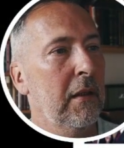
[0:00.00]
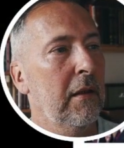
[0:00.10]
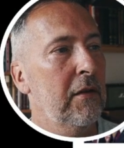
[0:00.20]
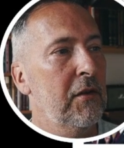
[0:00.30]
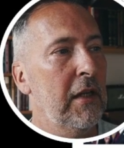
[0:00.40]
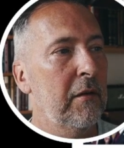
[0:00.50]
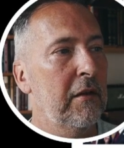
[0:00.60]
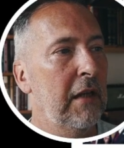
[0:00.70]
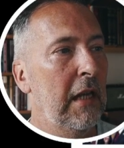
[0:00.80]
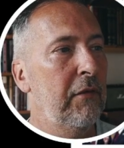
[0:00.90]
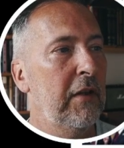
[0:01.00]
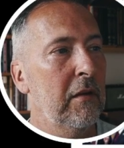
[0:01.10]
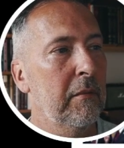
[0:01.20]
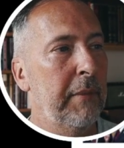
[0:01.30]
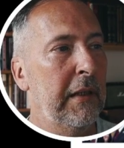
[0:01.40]
said David
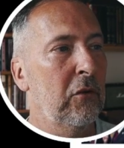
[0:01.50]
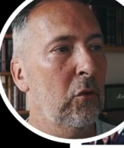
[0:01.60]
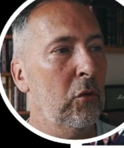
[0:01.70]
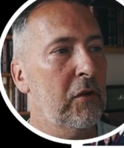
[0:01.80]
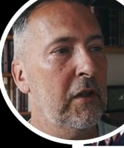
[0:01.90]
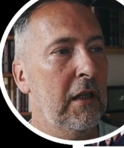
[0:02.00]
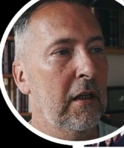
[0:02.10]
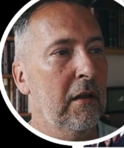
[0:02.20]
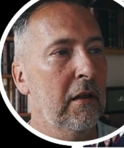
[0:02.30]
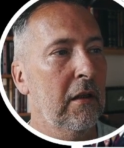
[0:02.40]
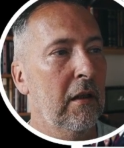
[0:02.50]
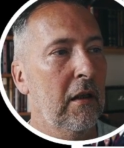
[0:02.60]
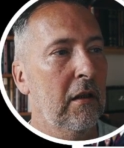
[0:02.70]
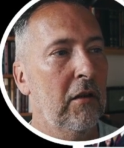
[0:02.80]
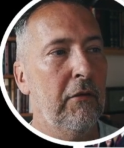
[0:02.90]
Bandurski,
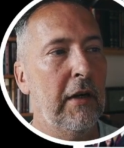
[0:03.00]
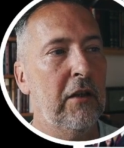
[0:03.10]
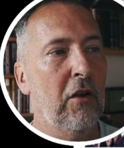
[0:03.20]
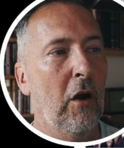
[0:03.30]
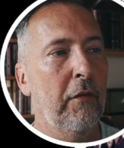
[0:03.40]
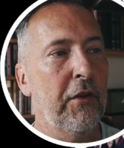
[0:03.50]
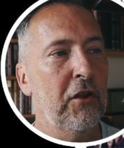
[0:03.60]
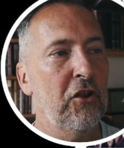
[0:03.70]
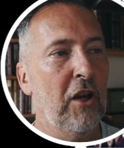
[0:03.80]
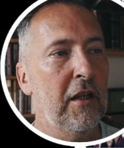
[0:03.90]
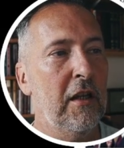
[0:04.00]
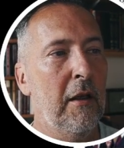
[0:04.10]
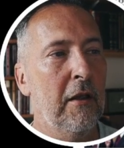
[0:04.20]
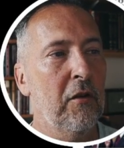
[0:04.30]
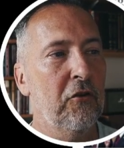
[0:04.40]
director of the China,
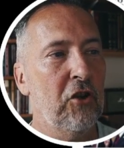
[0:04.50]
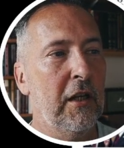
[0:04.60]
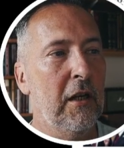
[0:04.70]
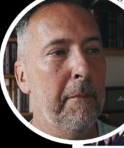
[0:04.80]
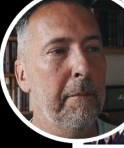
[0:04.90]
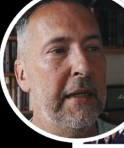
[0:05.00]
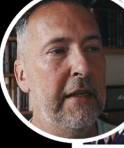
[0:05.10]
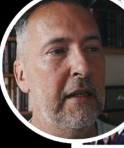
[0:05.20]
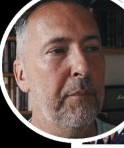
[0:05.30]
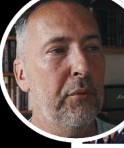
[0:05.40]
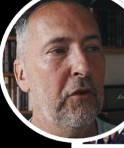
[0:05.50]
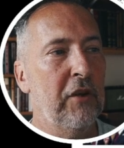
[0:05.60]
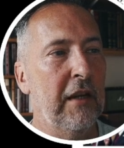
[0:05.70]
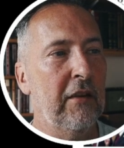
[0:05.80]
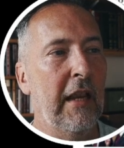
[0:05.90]
China Media
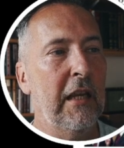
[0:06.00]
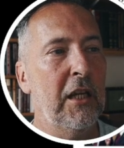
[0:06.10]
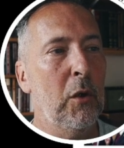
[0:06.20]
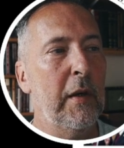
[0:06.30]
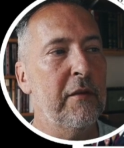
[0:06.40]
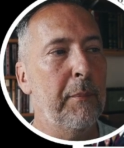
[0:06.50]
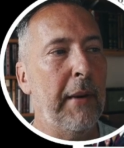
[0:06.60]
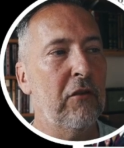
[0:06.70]
Project, a US backed